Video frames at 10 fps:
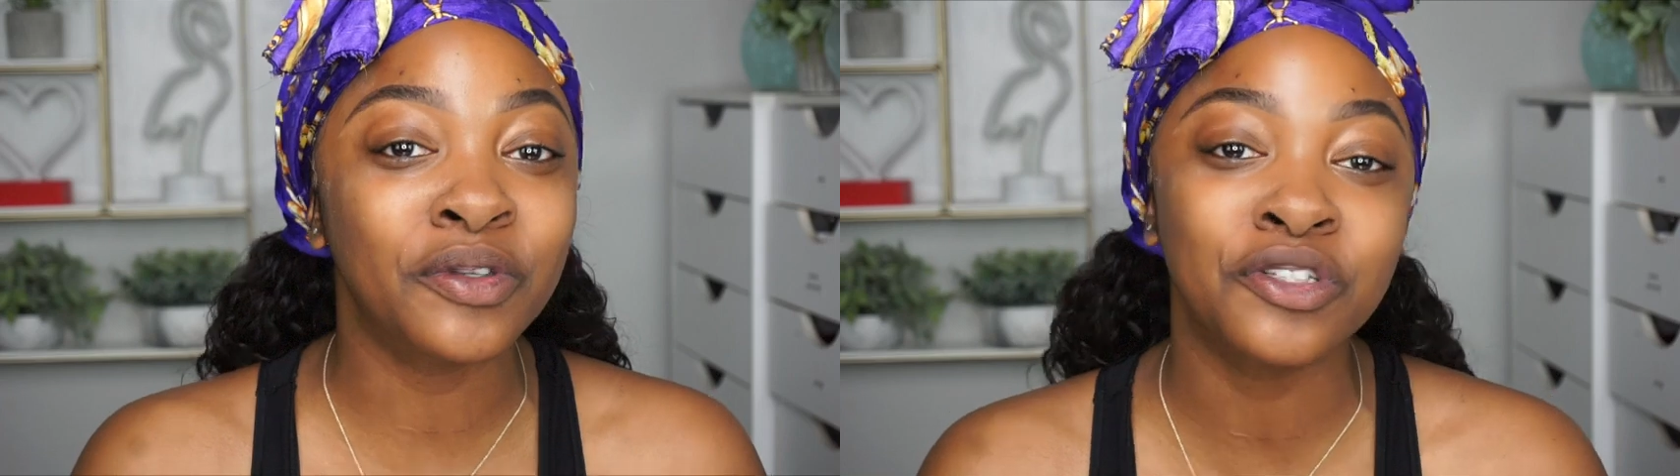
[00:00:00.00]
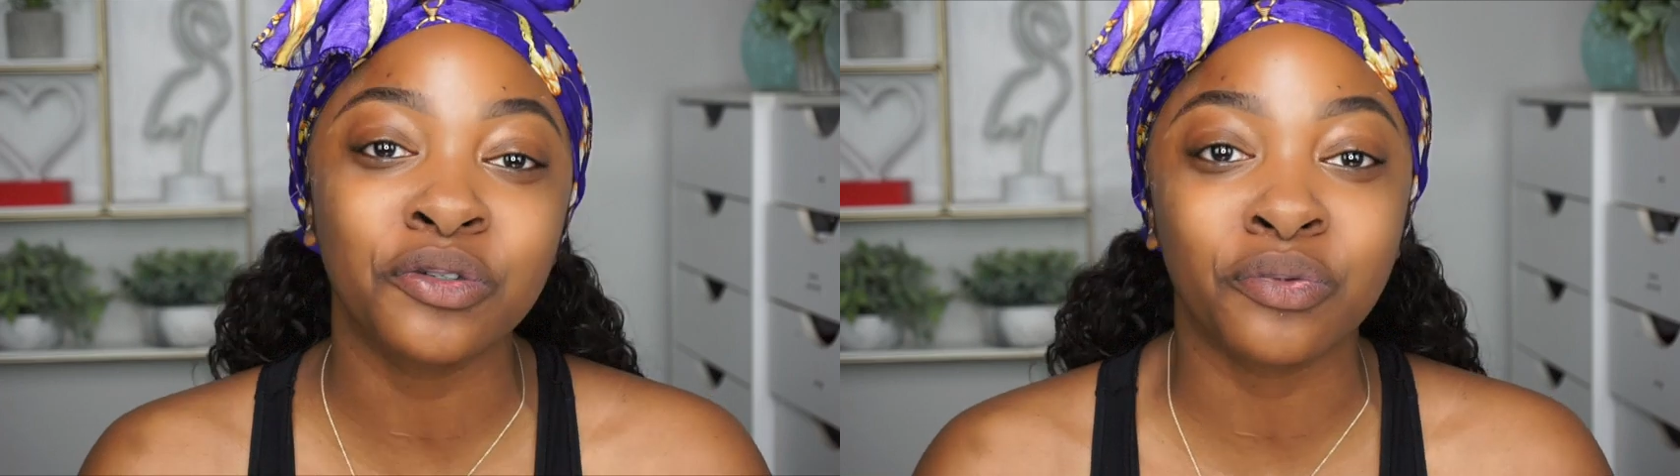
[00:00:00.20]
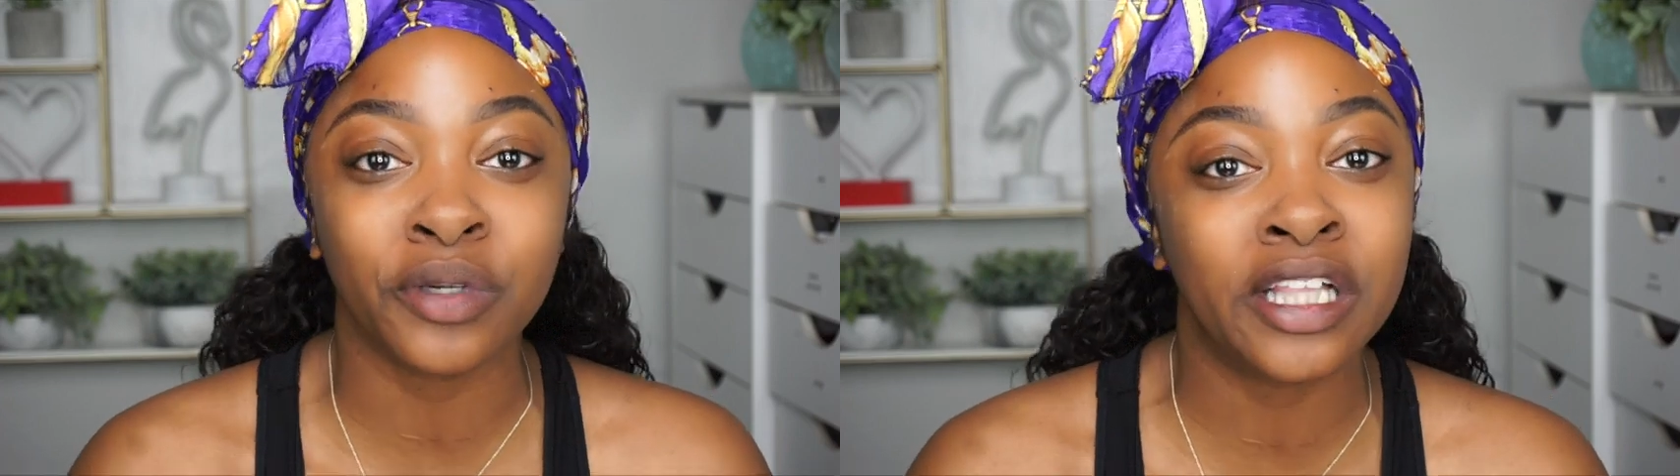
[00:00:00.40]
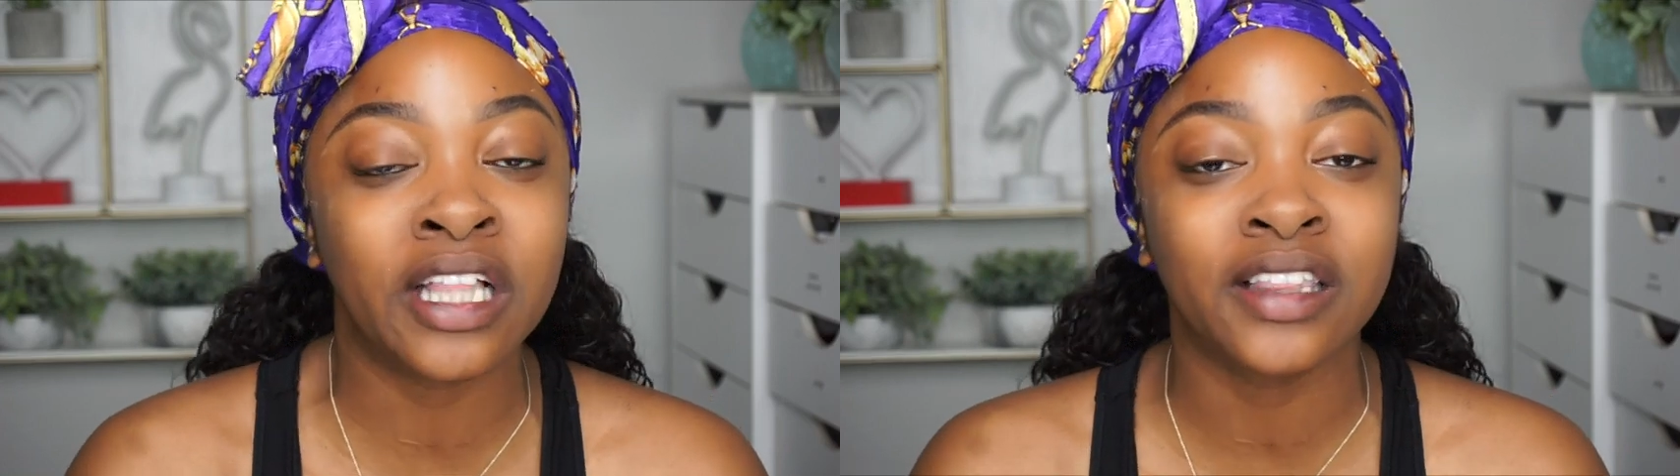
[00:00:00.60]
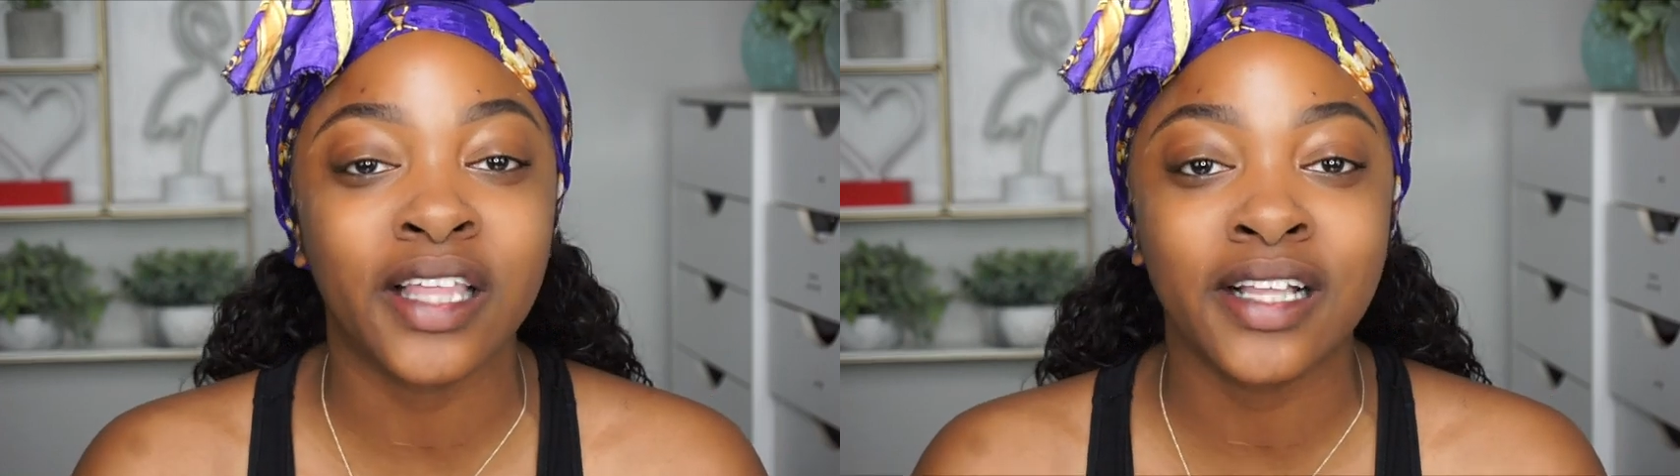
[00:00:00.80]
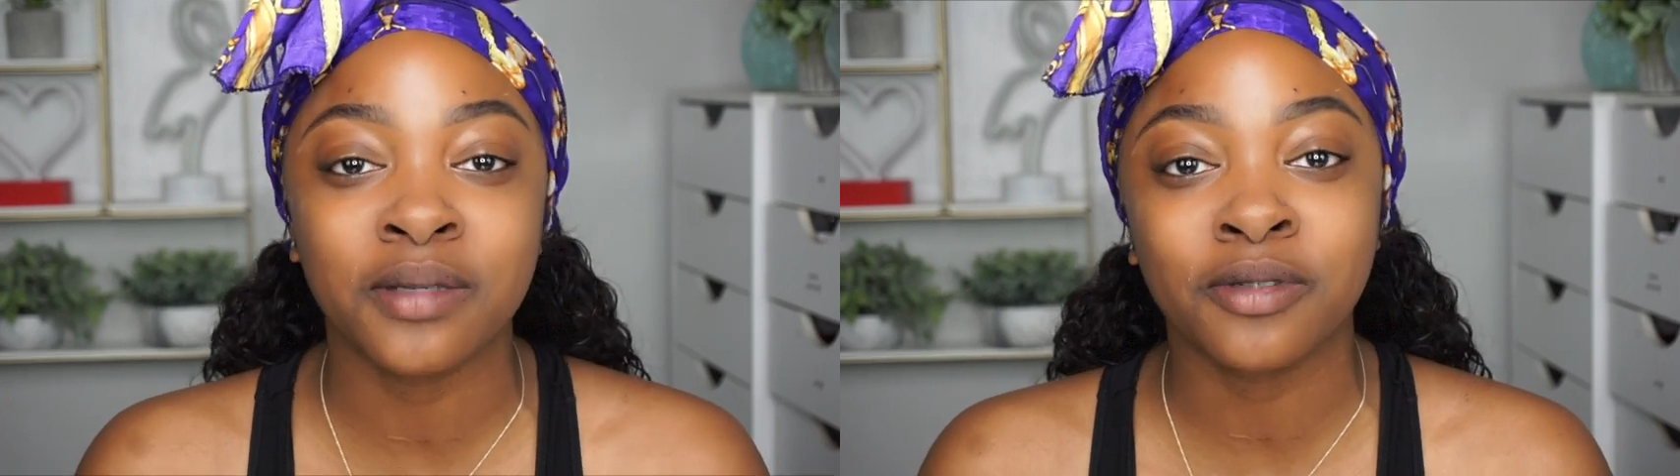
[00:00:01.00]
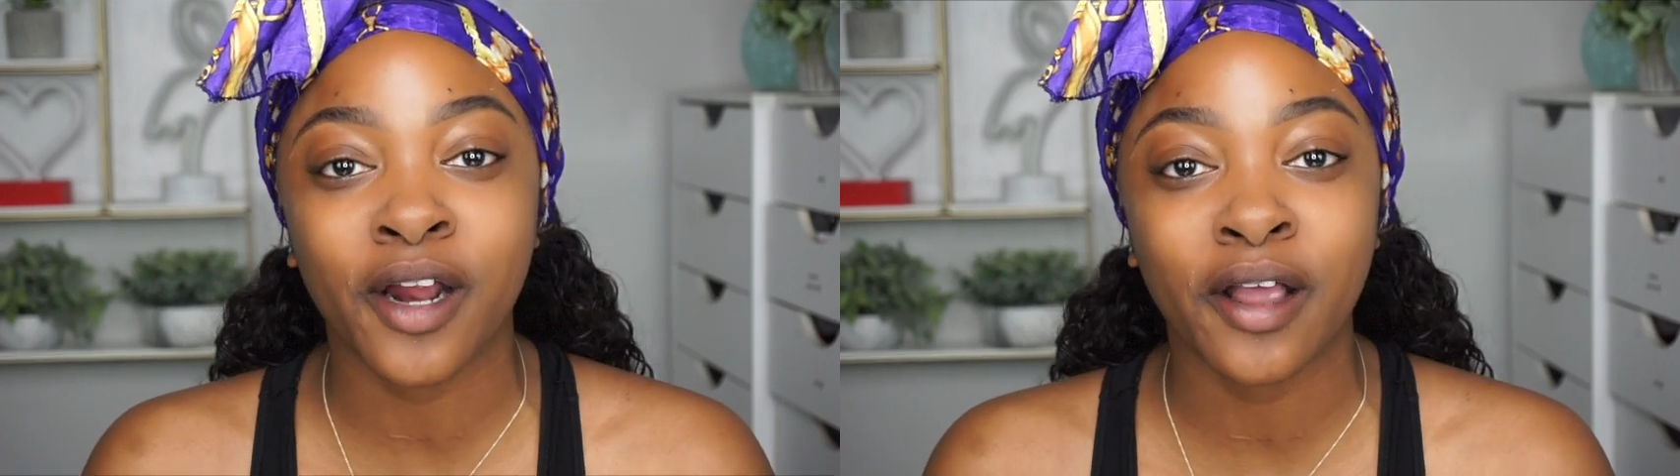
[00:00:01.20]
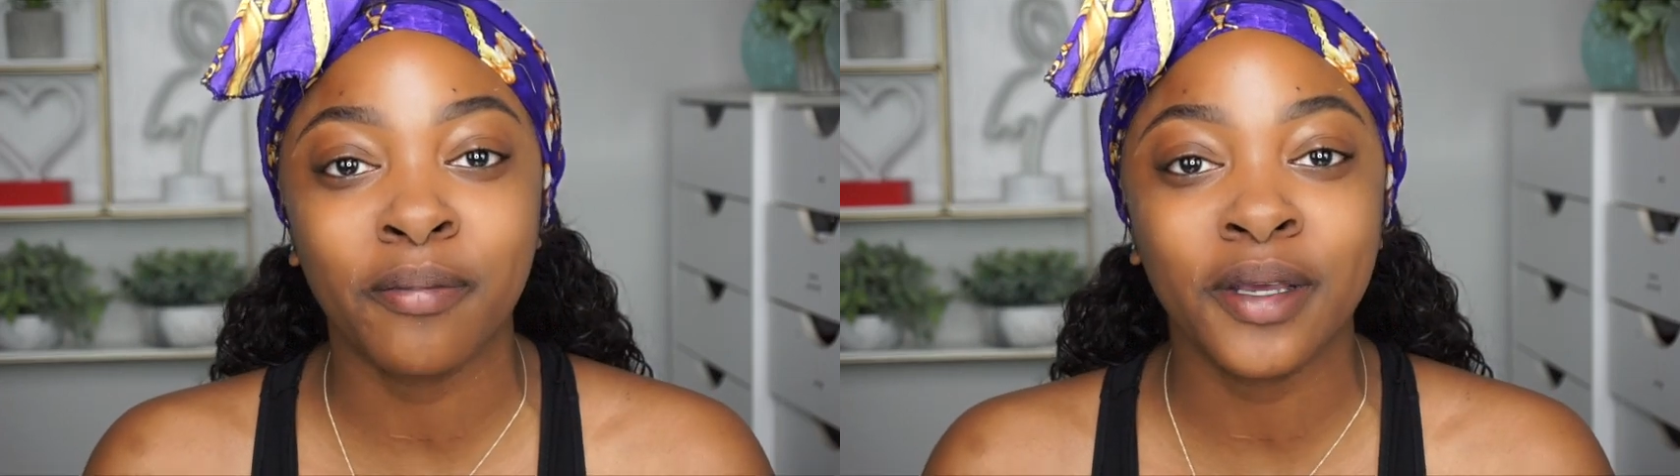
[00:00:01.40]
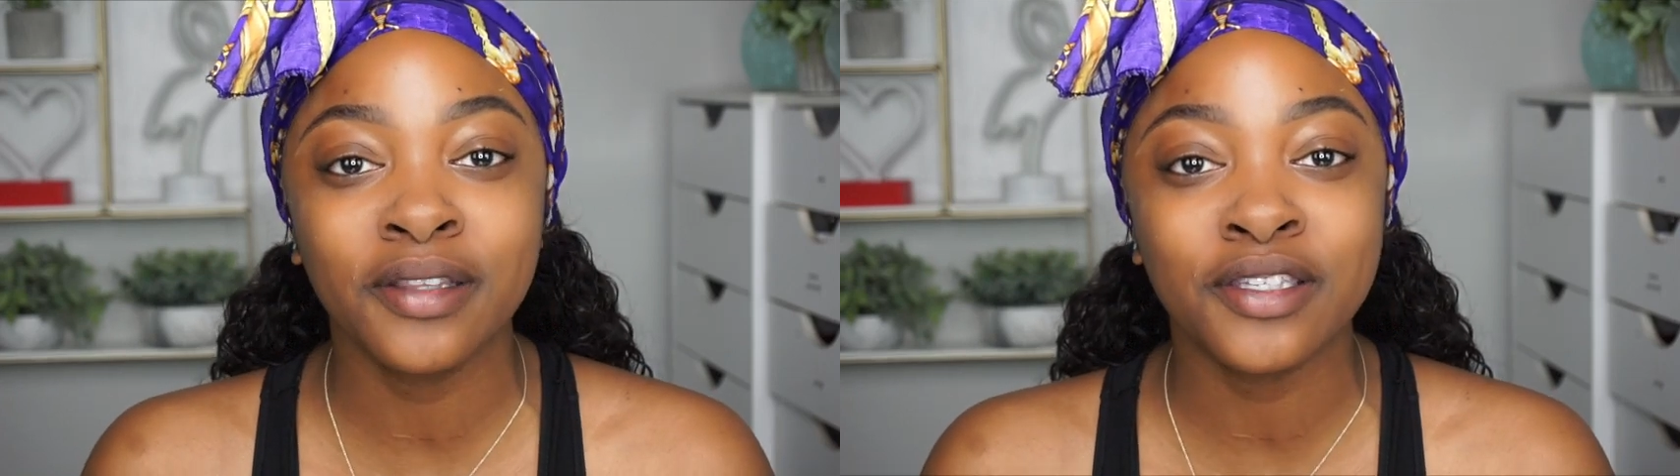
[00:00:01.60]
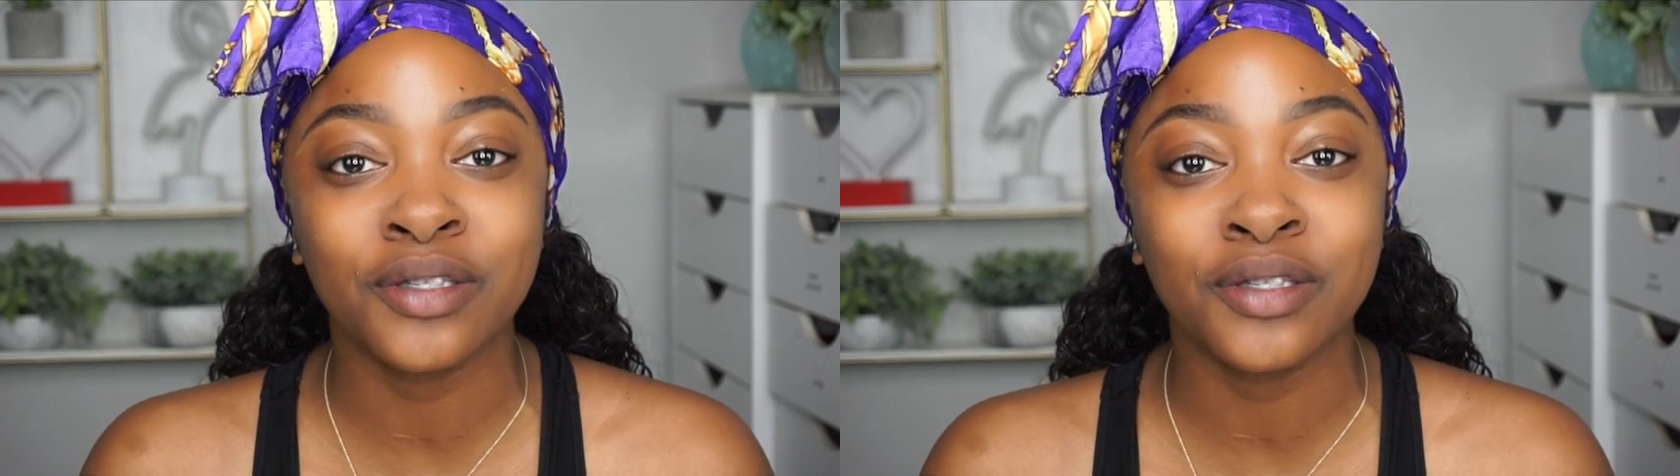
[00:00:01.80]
you should really click that subscribe button